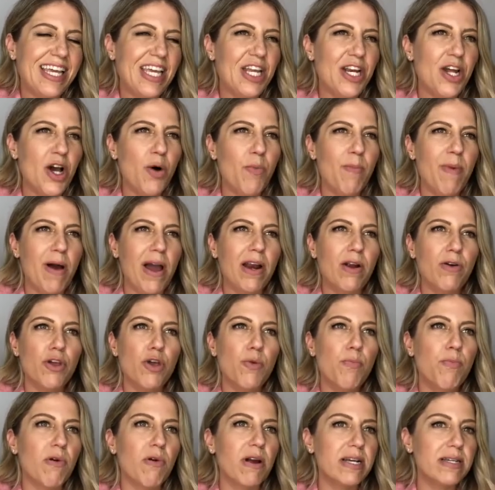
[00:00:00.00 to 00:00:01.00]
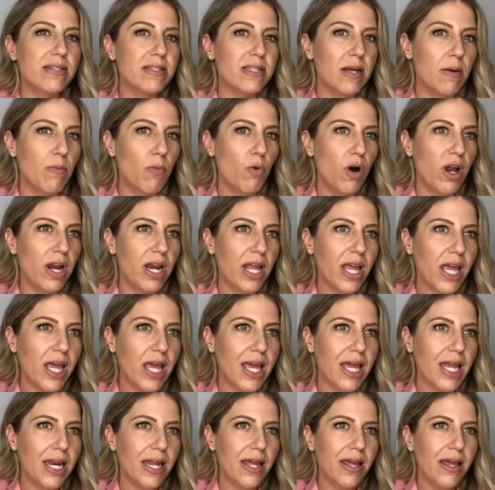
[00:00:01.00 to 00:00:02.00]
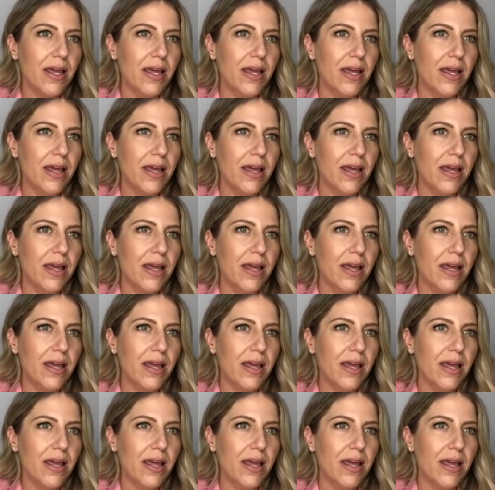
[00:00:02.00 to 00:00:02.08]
Why don't you bring someone in